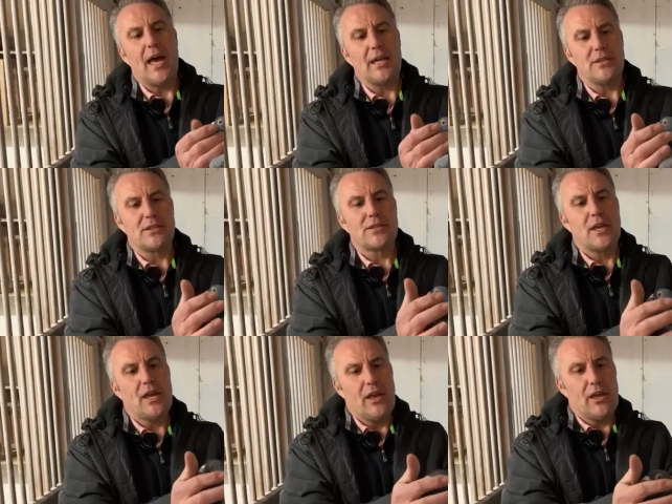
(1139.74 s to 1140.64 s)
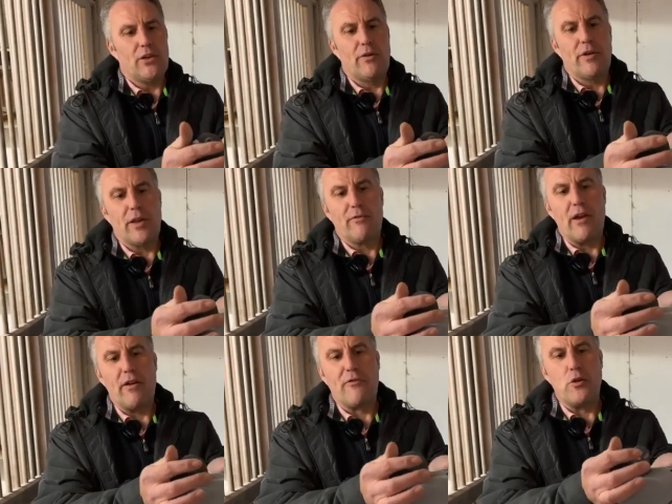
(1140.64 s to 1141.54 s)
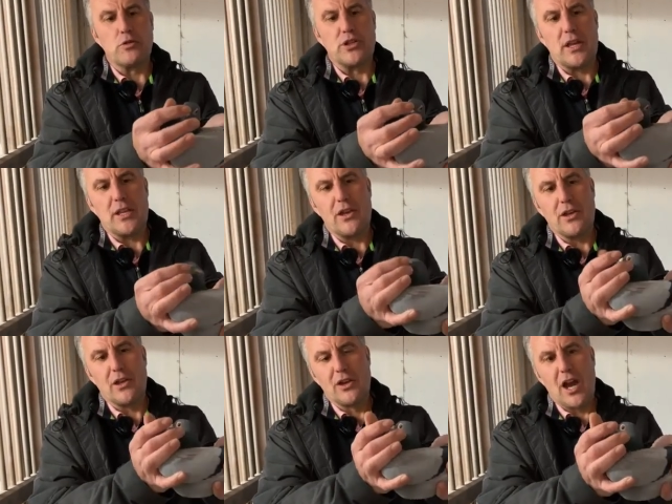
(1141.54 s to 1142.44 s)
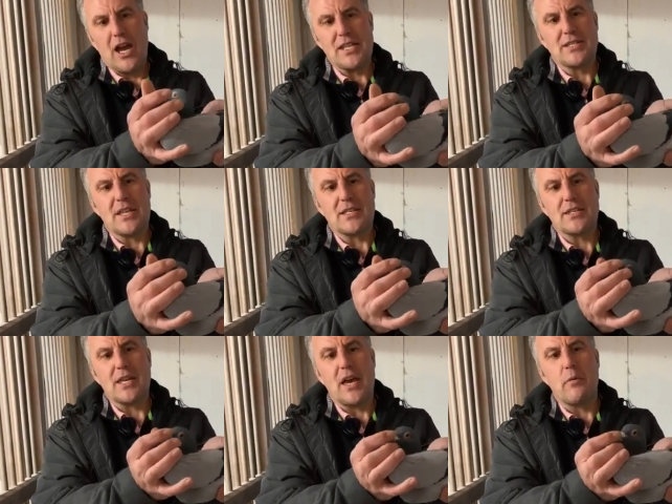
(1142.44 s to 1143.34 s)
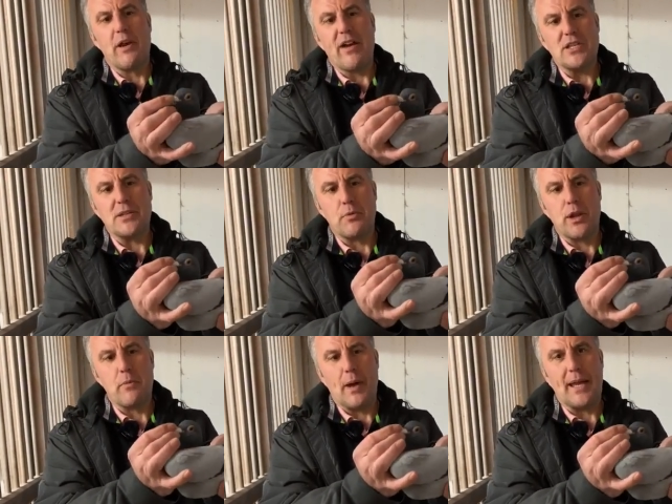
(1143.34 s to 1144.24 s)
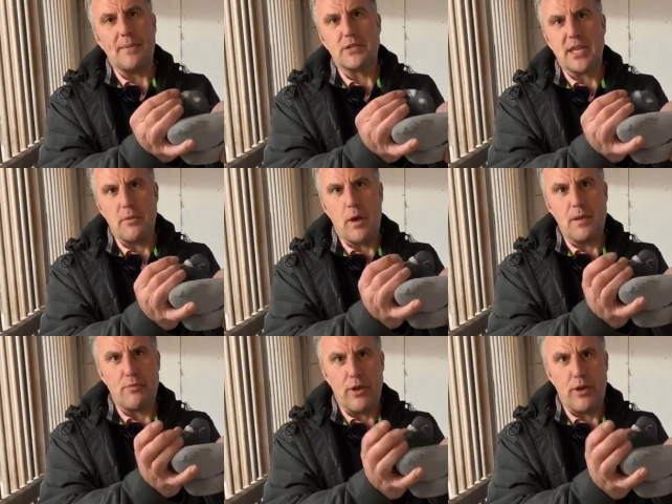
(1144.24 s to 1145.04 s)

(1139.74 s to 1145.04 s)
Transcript: And you're very fortunate that you guys that uh, we're actually putting one up same way